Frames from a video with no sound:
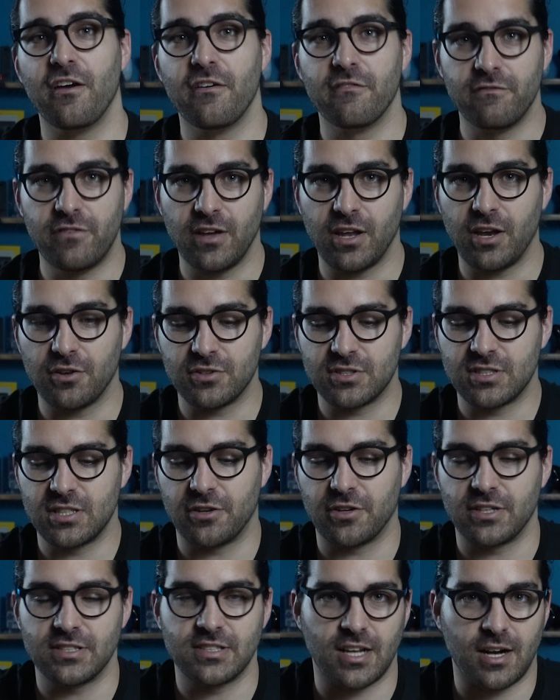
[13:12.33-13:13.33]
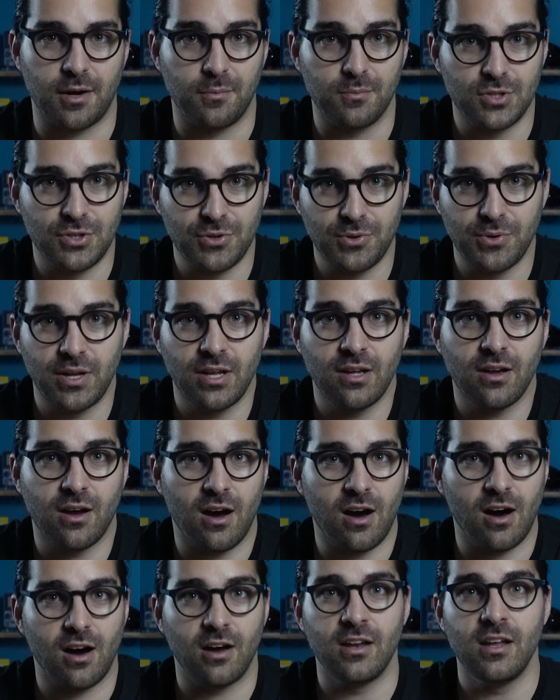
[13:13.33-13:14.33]
video series that I'm doing
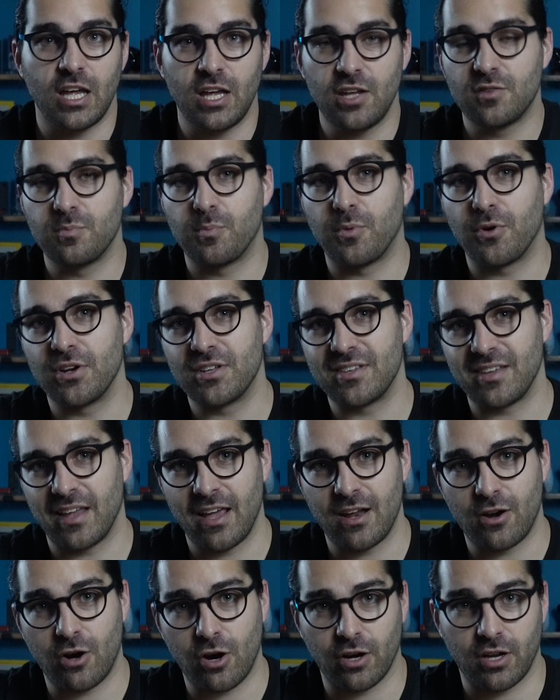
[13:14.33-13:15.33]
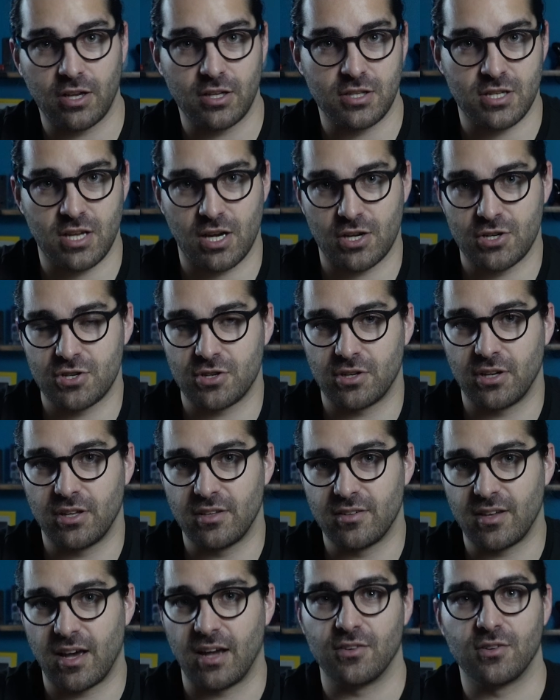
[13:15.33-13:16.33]
on esports and architecture
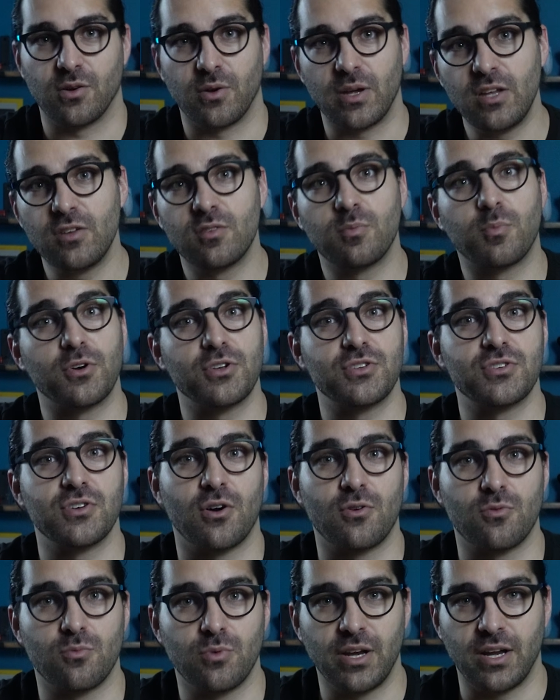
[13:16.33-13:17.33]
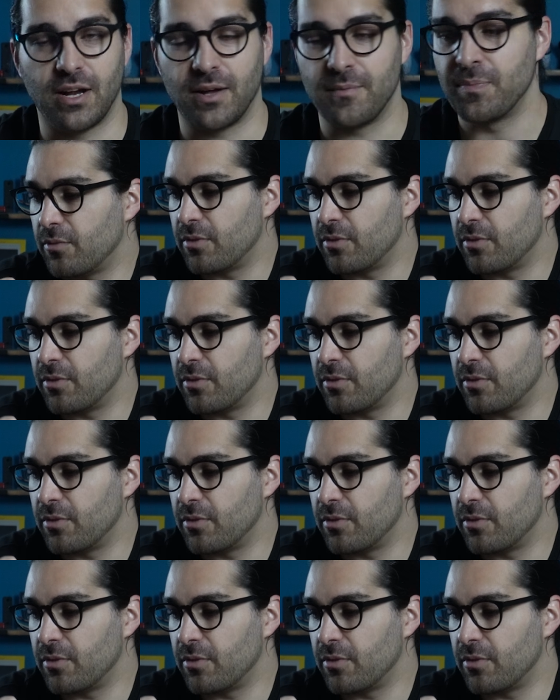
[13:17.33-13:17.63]
design. So esports arena.